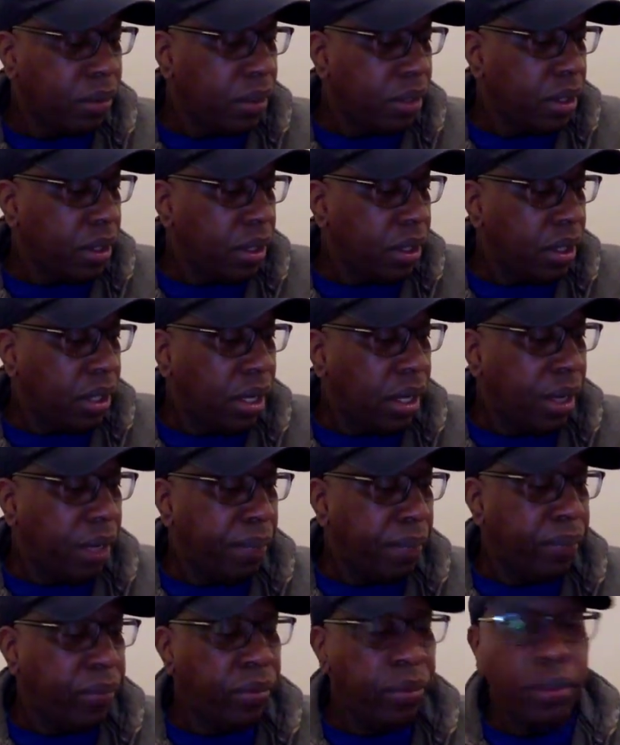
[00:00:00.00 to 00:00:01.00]

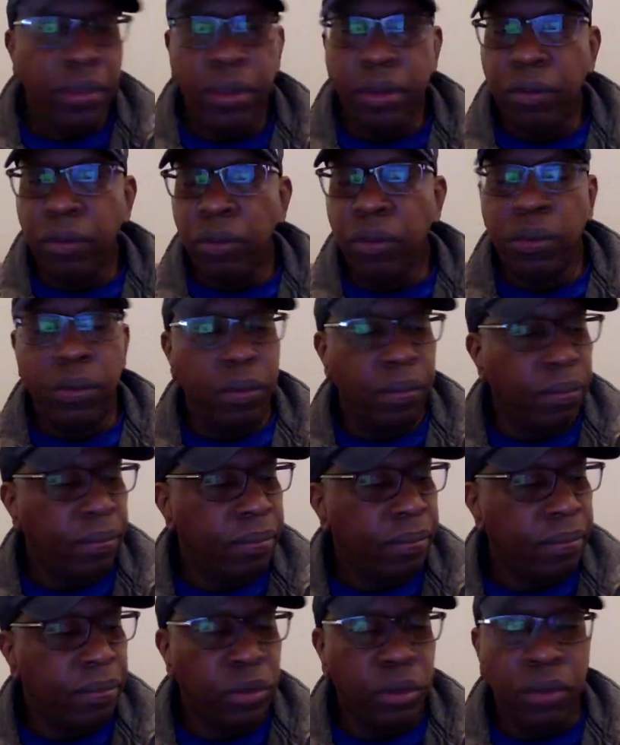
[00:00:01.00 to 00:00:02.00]
I'm
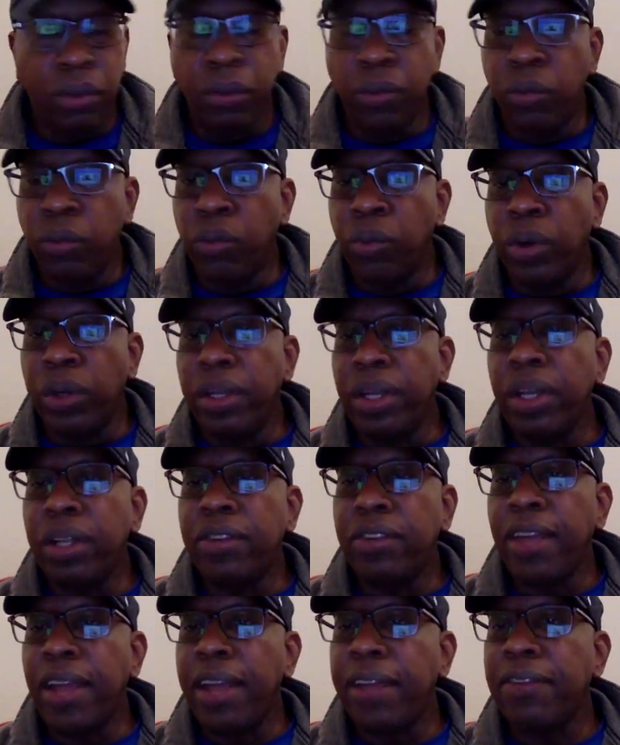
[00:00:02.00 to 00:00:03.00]
running a
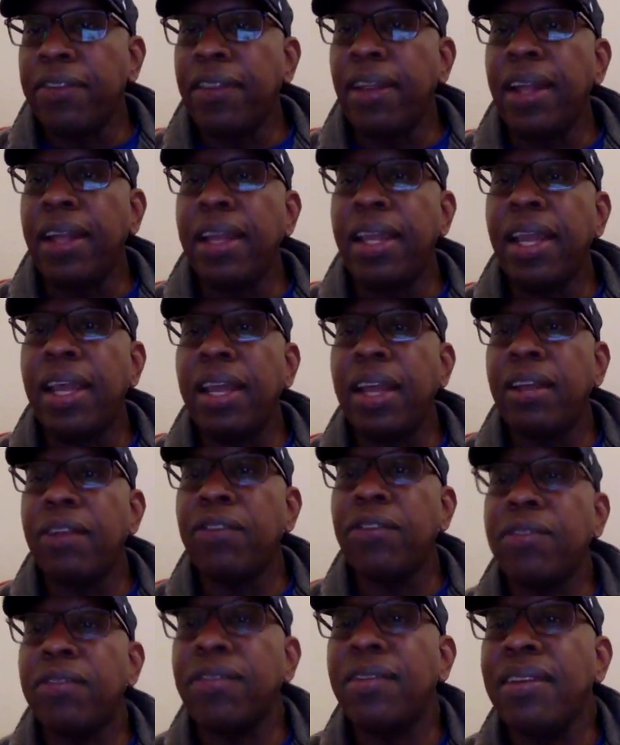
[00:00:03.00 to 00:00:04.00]
test, I
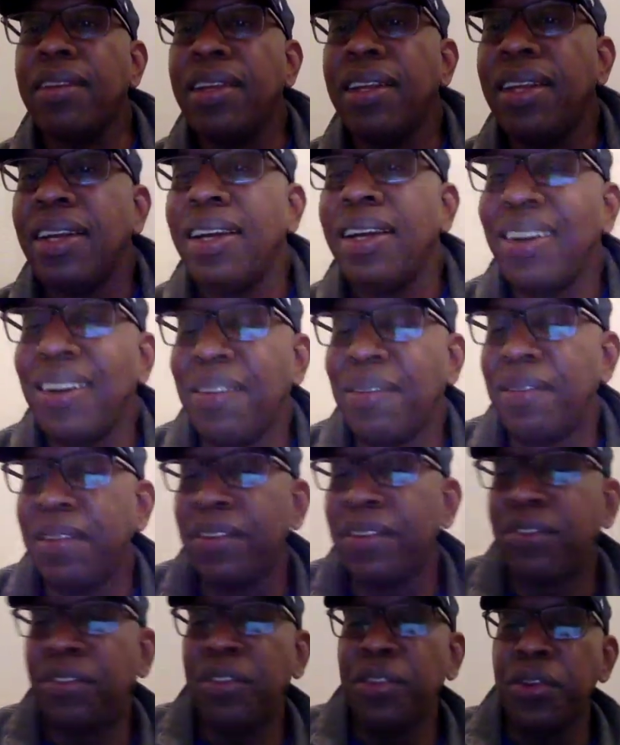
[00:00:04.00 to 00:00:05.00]
guess, of
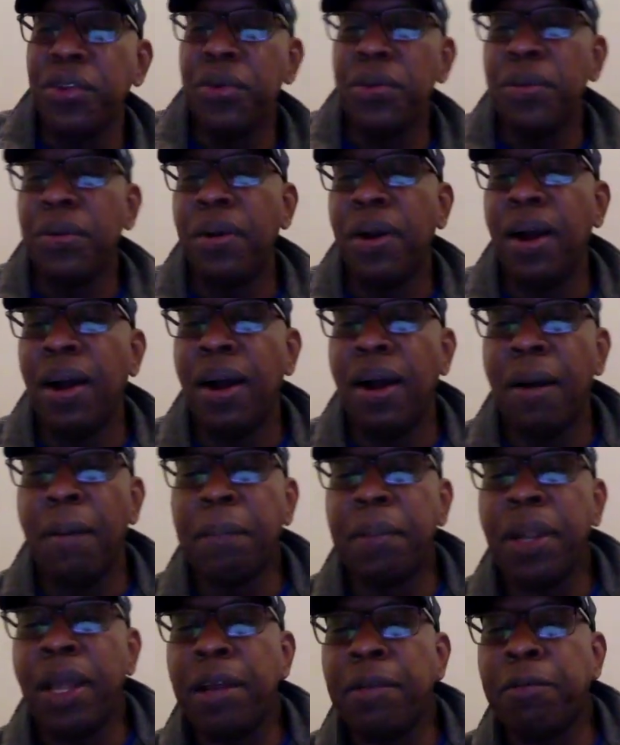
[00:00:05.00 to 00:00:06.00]
this new
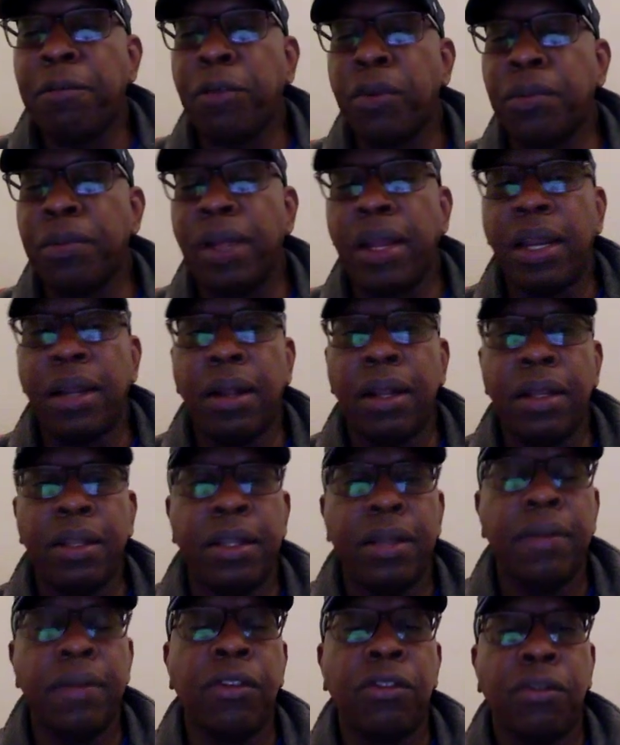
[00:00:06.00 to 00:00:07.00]
platform, that
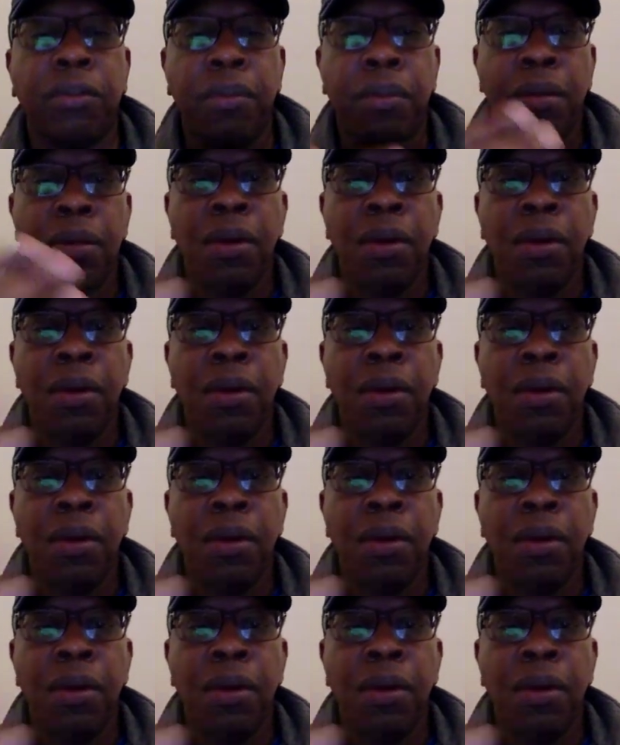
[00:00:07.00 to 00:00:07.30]
this